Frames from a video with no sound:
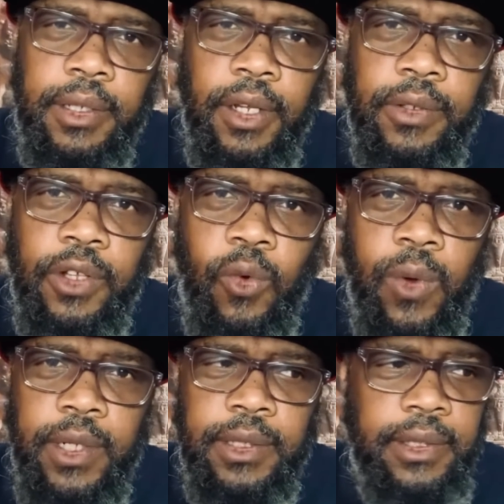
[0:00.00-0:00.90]

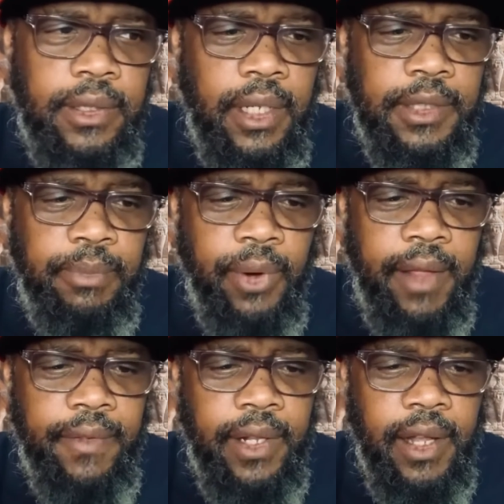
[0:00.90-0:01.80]
one is brave
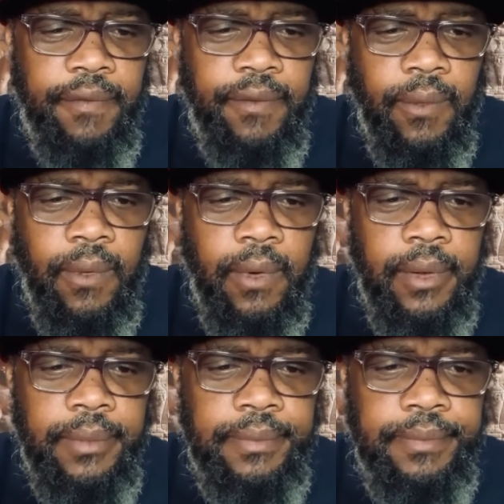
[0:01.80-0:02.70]
enough
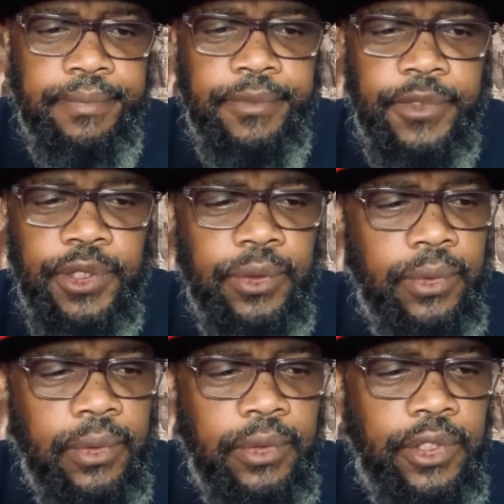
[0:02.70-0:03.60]
to
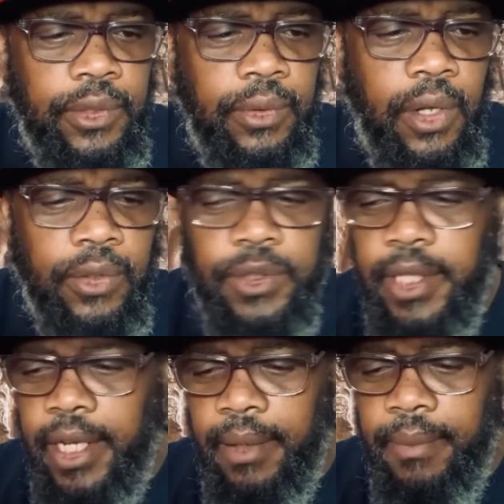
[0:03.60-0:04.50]
go to
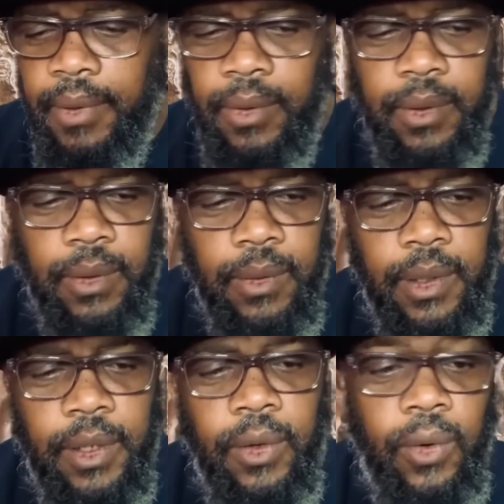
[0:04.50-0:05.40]
him or
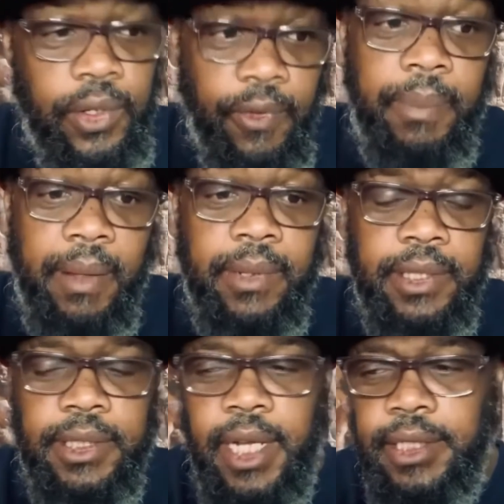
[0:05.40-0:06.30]
on the Republican
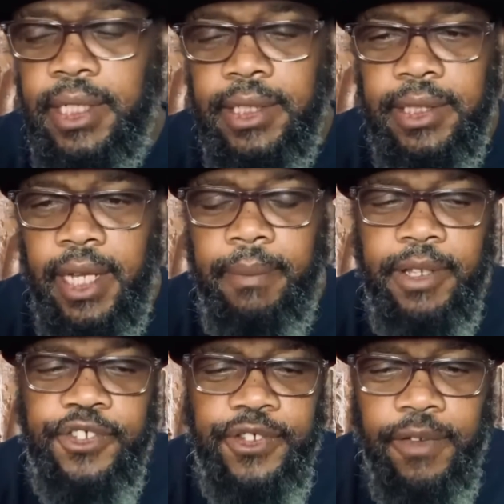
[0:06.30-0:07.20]
side, because they've been
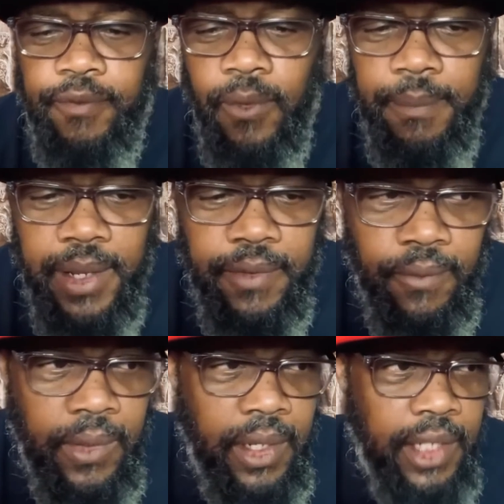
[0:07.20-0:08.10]
shook for a minute
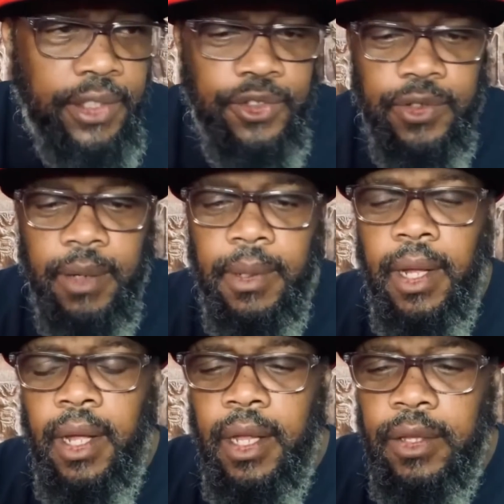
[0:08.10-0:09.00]
under Trump.
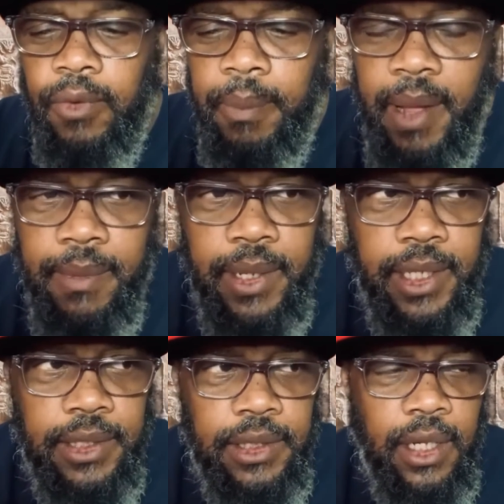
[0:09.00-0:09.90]
The
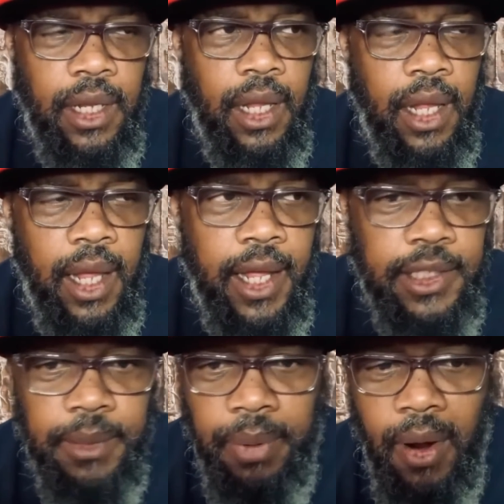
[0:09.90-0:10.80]
Republicans as a
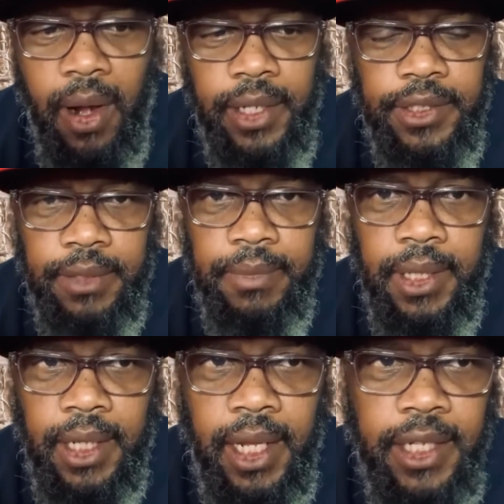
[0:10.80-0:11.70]
party, to
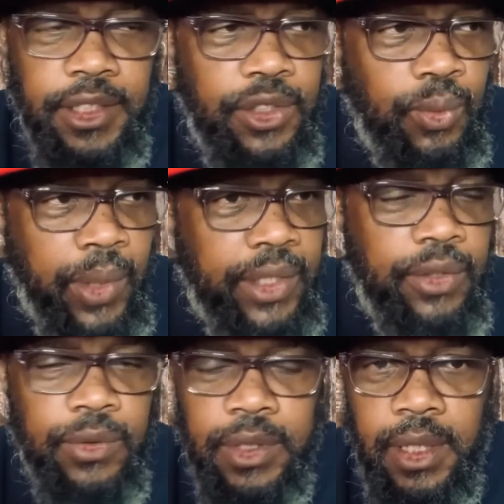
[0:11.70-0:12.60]
me, has
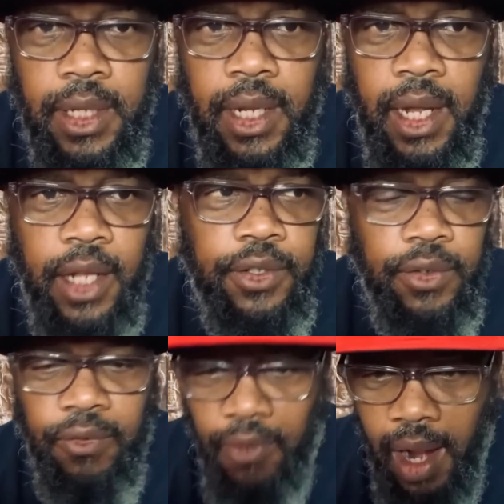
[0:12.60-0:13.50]
dwindled under the
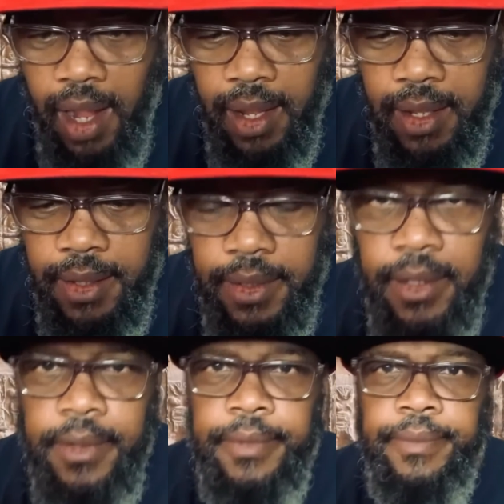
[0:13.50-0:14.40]
rock.
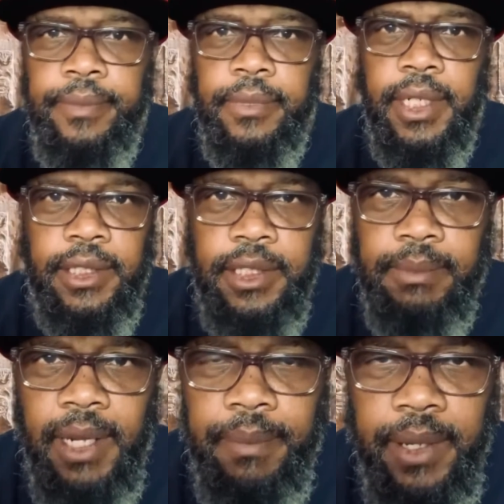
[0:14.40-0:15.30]
That's just my
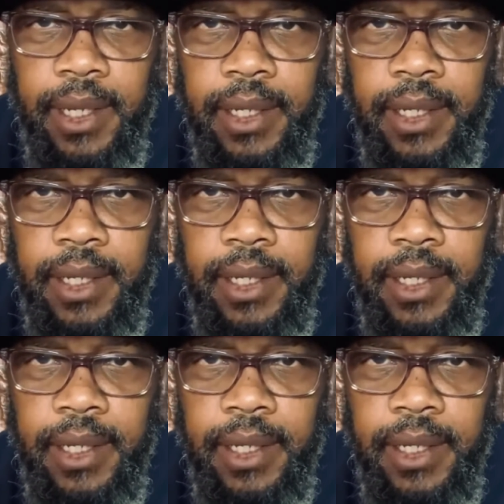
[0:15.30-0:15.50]
opinion.